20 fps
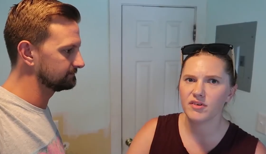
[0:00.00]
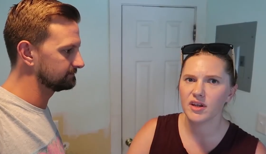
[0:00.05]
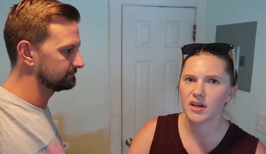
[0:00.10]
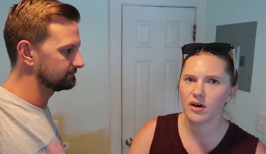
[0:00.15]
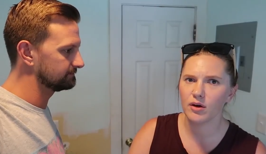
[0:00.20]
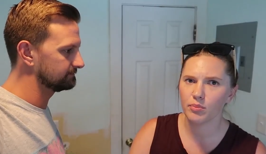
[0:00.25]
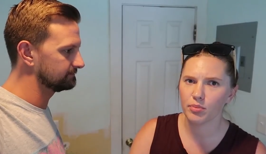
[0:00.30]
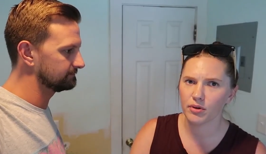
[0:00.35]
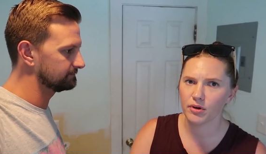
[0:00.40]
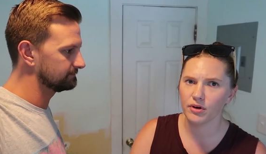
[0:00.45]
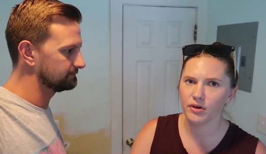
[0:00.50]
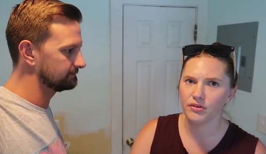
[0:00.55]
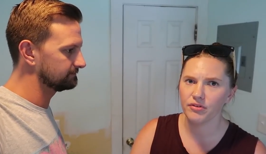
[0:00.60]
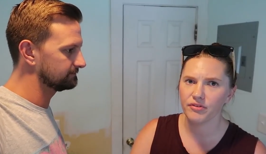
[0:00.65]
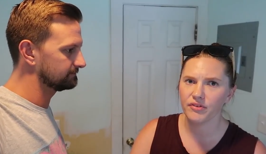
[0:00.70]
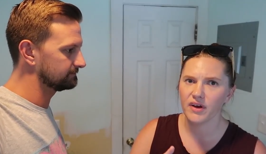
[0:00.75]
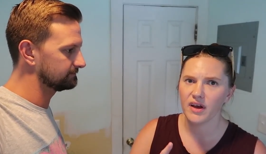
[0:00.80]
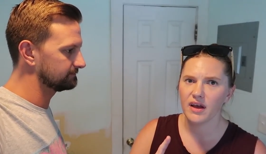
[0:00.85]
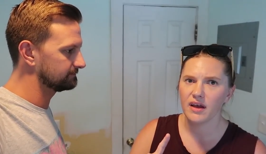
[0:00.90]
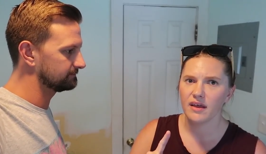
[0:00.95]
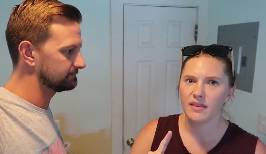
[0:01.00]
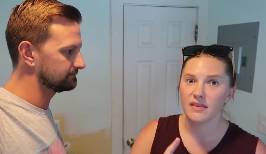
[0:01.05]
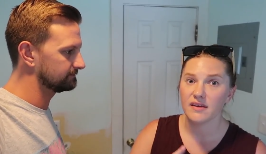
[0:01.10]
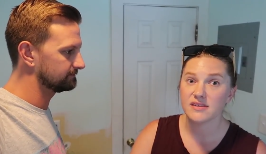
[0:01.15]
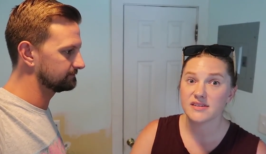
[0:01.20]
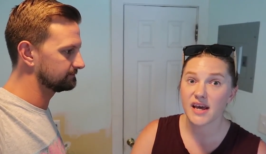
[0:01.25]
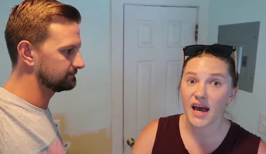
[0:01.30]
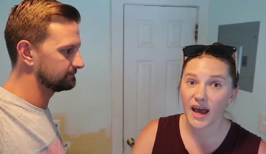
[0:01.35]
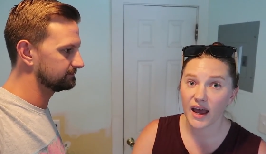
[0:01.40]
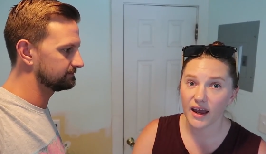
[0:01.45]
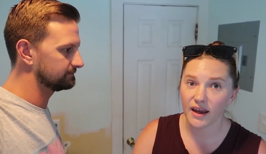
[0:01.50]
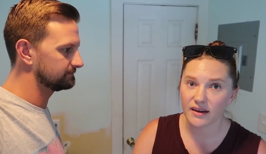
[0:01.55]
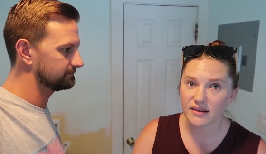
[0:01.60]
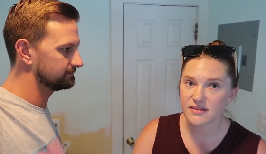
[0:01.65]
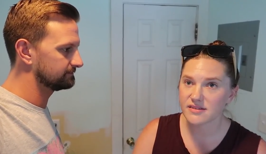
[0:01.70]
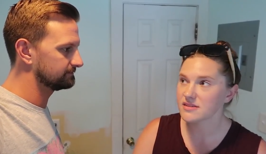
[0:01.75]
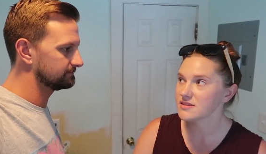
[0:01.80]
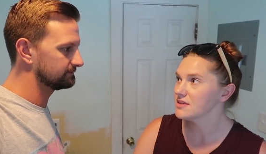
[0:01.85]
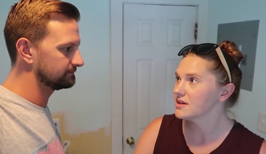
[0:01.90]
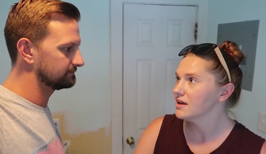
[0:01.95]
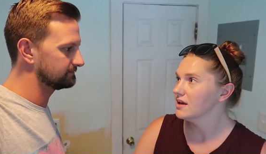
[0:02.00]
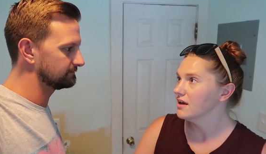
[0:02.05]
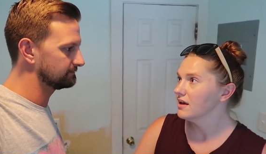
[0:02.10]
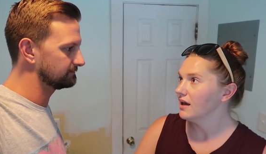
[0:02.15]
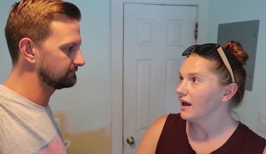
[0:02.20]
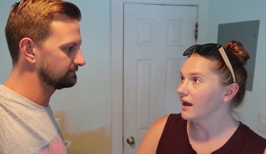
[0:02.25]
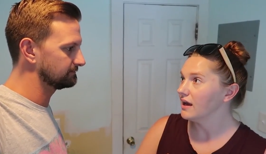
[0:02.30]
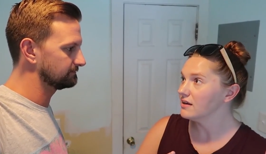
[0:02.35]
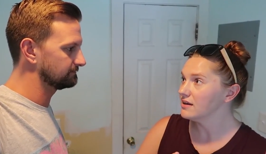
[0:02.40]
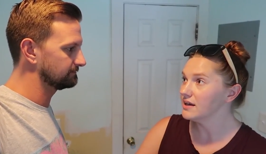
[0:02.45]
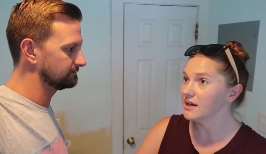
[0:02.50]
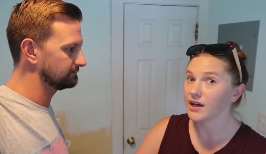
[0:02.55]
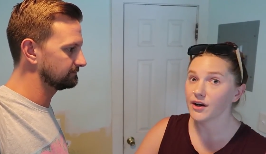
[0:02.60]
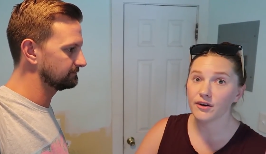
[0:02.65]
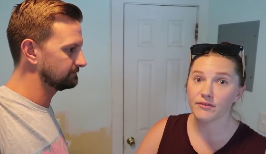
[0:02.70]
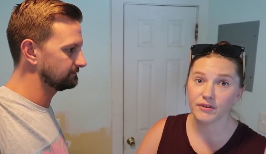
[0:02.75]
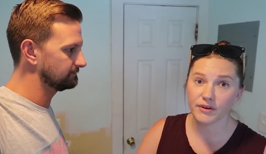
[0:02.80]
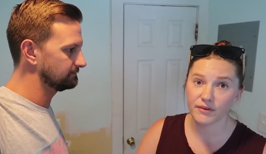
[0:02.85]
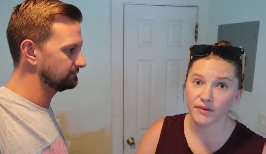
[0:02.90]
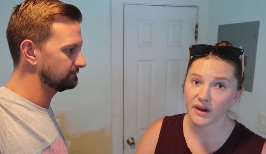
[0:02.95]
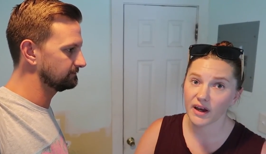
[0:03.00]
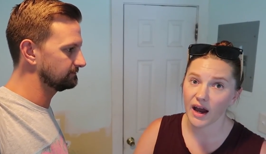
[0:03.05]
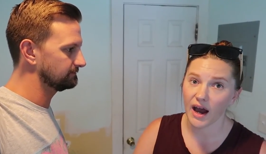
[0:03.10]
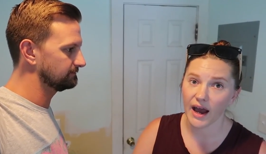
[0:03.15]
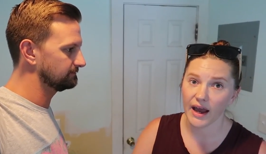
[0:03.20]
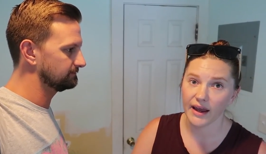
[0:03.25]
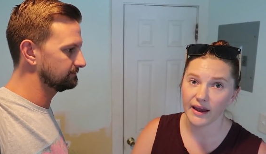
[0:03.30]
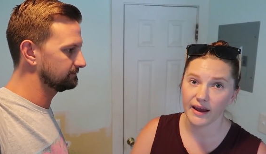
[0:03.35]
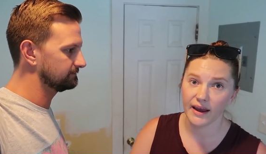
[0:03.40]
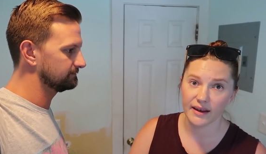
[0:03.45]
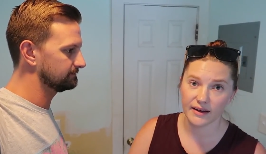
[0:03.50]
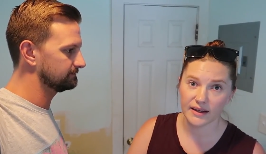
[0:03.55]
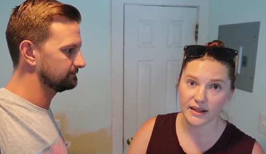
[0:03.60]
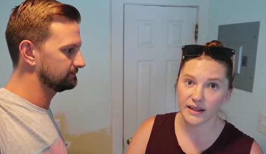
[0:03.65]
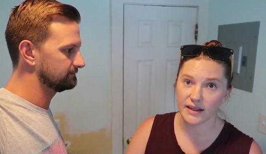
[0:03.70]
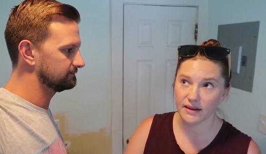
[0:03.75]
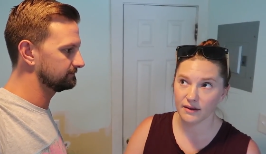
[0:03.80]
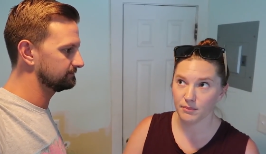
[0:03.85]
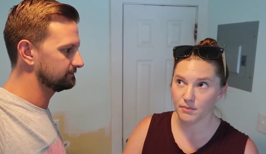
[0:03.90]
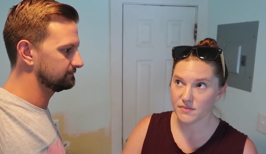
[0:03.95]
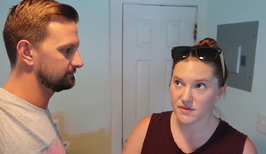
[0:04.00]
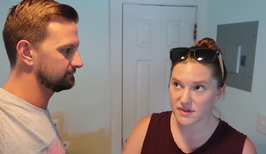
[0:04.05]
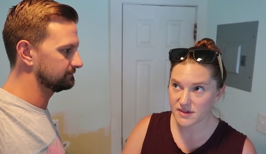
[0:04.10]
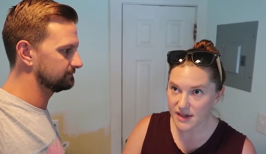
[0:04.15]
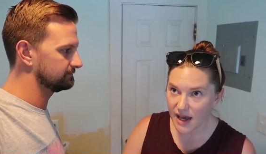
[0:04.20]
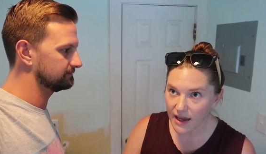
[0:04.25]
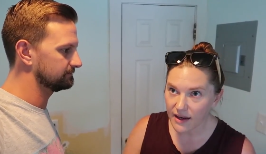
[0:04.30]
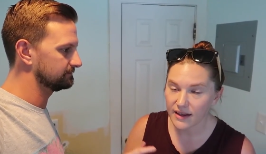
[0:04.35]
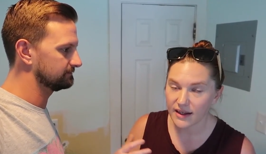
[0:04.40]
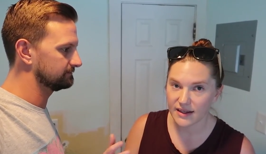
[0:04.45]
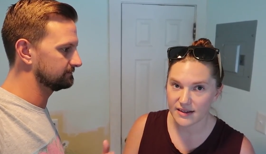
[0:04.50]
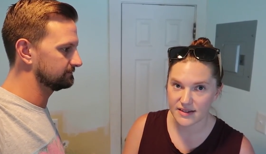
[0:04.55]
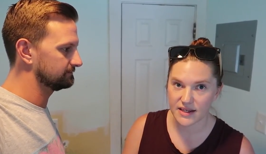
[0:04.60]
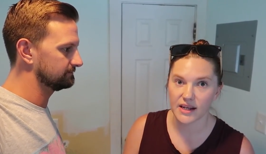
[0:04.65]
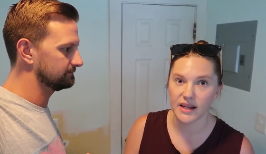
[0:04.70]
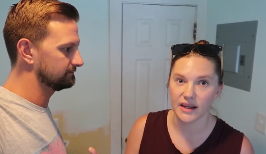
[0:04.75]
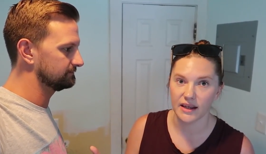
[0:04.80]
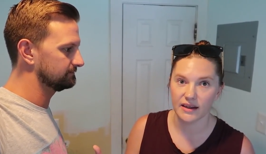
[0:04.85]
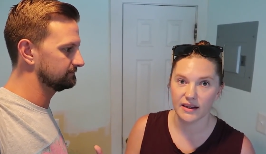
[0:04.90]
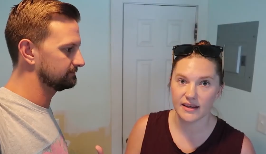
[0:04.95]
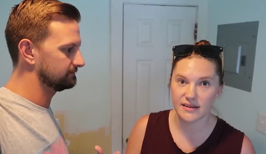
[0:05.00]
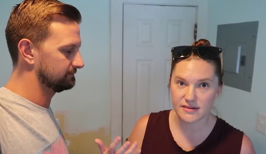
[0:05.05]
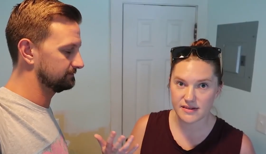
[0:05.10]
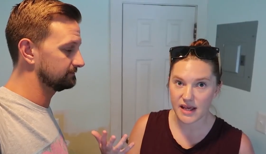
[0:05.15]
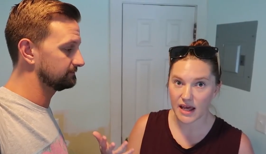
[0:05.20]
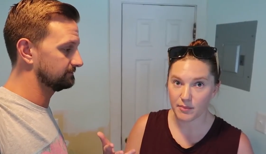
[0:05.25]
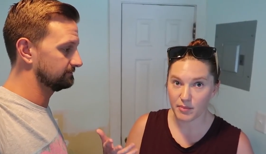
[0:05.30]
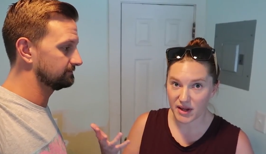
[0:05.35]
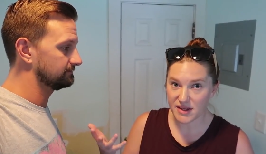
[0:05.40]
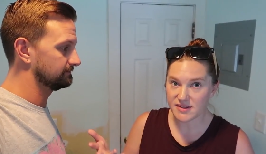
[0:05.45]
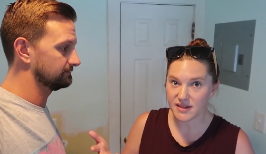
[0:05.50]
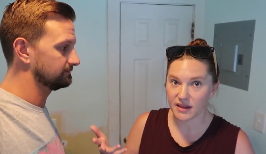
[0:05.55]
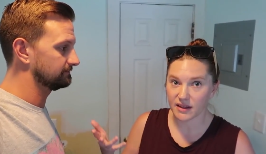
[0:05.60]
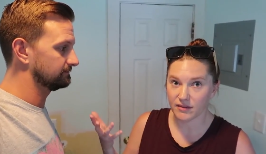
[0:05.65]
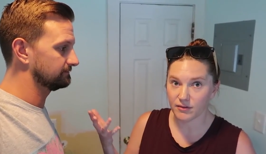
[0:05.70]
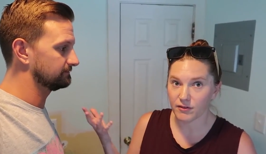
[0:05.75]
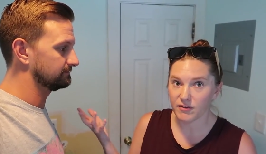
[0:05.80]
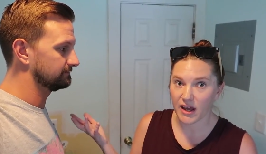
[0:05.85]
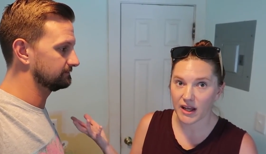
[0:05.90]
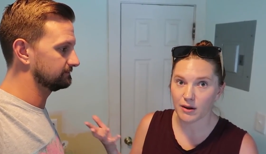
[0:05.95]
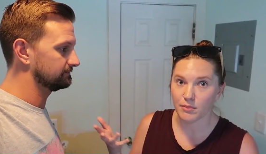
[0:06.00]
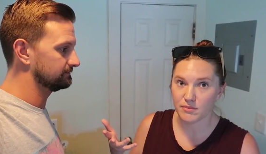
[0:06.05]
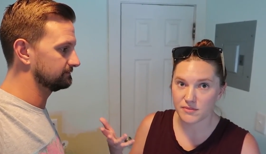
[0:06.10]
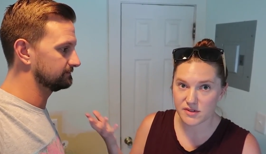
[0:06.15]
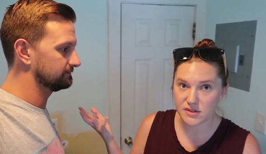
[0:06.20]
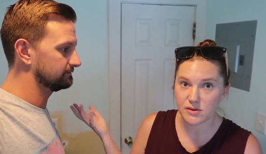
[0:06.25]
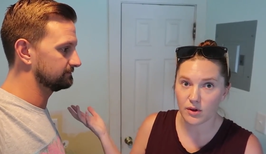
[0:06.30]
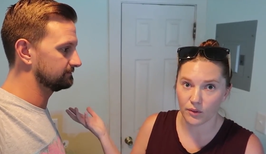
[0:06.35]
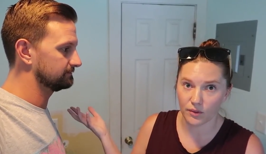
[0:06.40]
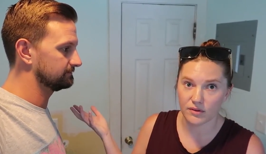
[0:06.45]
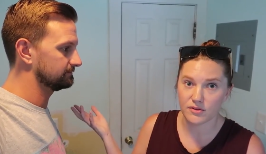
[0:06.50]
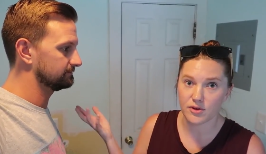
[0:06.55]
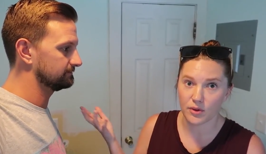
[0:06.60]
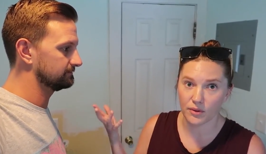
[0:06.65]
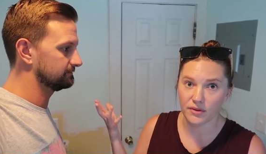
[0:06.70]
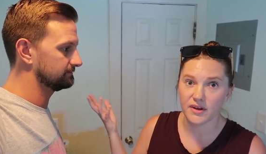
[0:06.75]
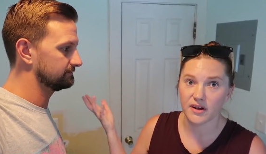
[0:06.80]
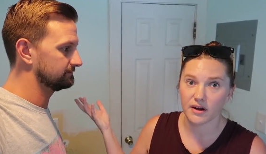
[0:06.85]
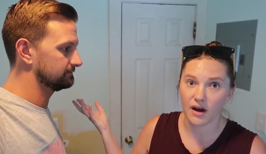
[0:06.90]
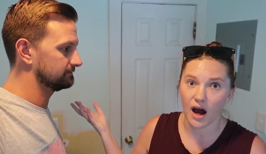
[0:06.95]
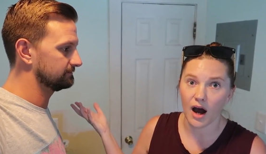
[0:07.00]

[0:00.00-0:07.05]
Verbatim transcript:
Speaker 1: the video proof, the text, and he interviewed the guy and he said he did it. He said basically verbatim told the